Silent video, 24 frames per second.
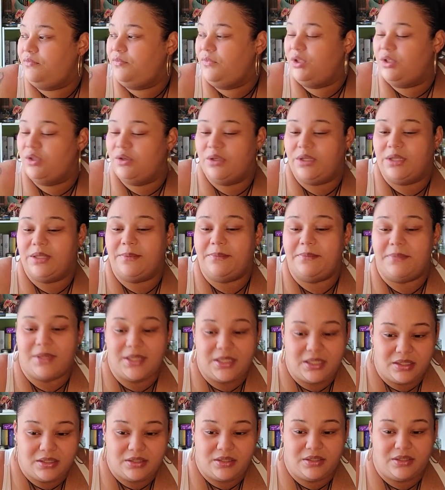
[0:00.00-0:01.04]
You'll
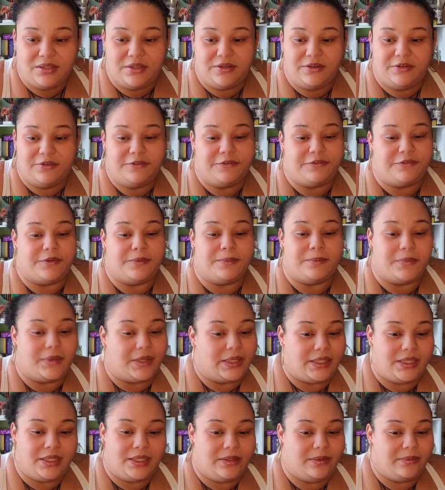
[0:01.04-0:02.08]
commit for
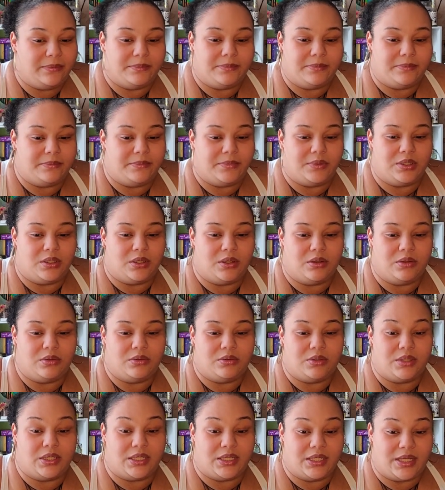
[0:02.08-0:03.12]
money,
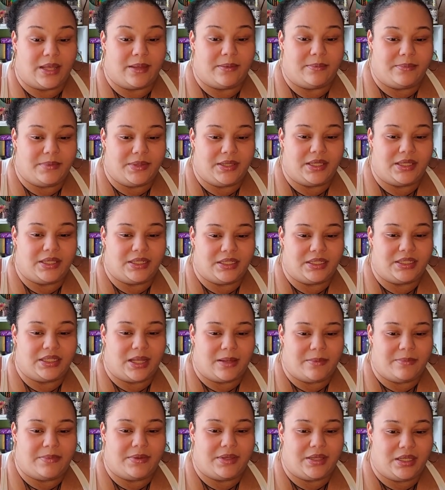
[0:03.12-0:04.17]
and that
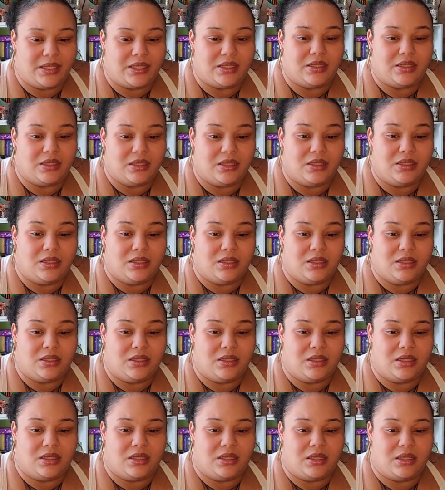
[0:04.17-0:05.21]
being
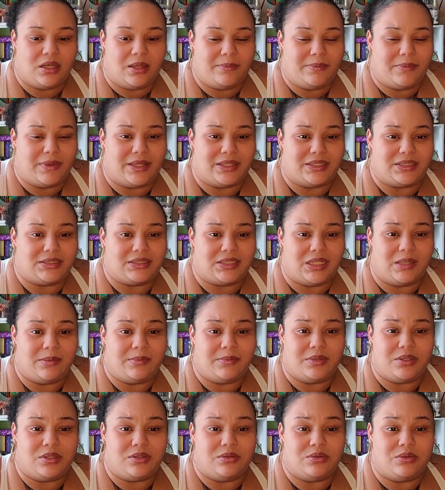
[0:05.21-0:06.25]
I'm not
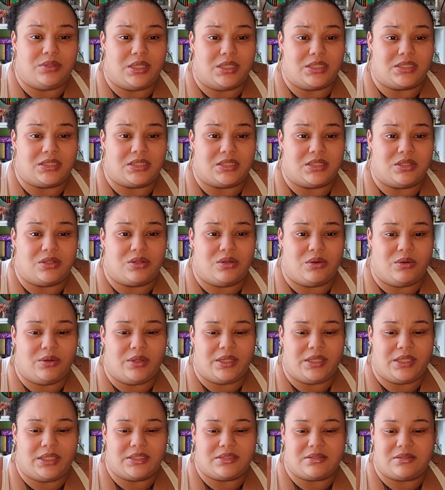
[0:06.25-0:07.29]
shaming you, get to the
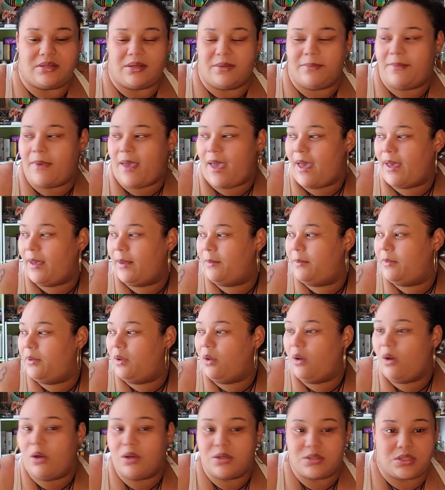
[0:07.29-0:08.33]
coin, get to the bag, but
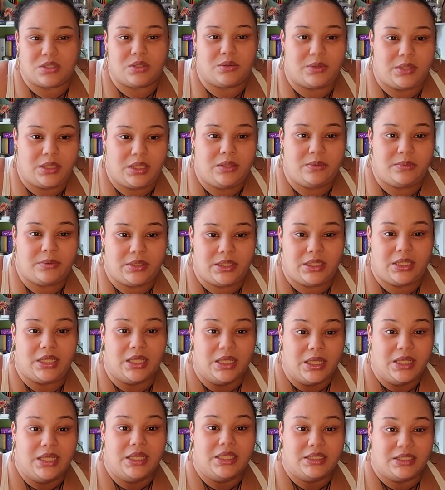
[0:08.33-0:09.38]
also equally
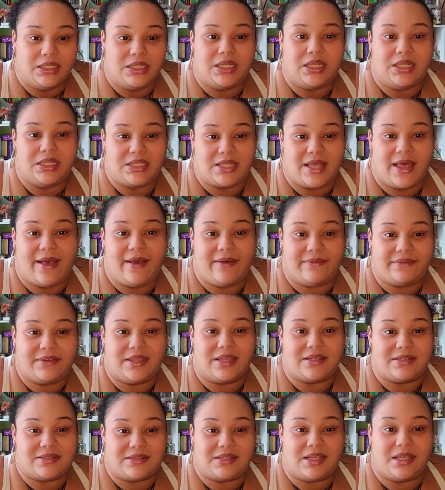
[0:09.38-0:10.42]
needing to have
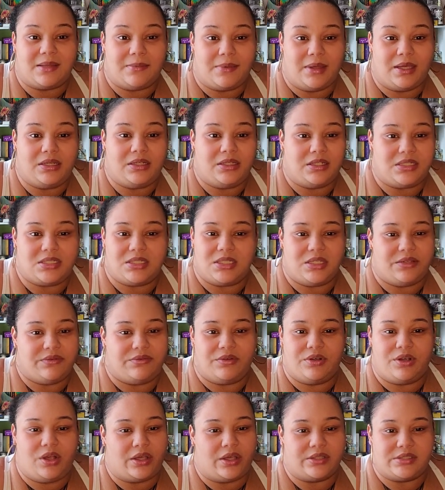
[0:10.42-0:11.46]
that same energy in
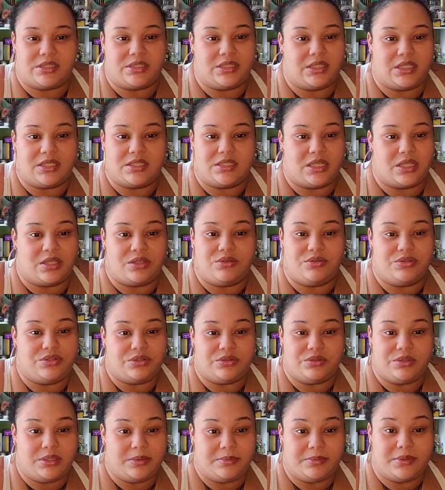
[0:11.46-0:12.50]
regards to things that you
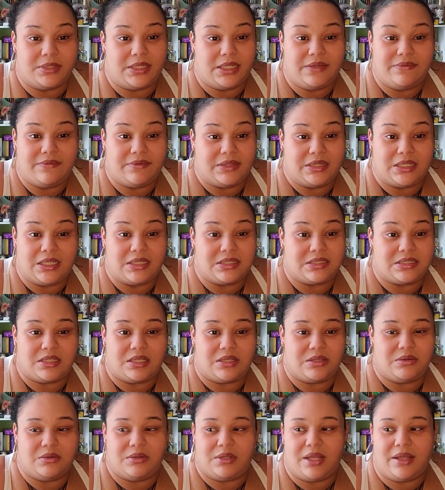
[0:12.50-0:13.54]
truly believe in, things that
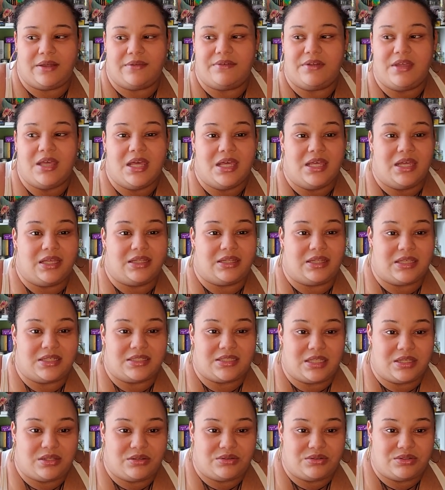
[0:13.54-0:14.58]
you love, the things
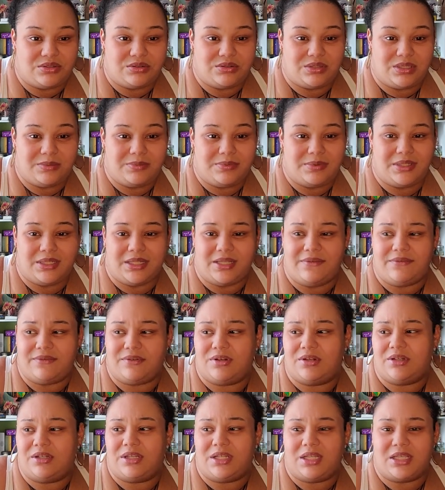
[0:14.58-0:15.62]
that you truly believe in,
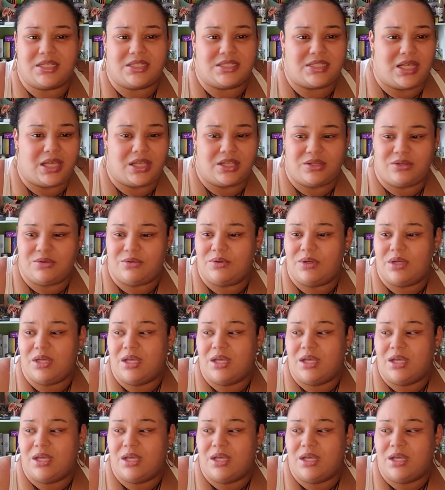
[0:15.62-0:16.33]
the things that you,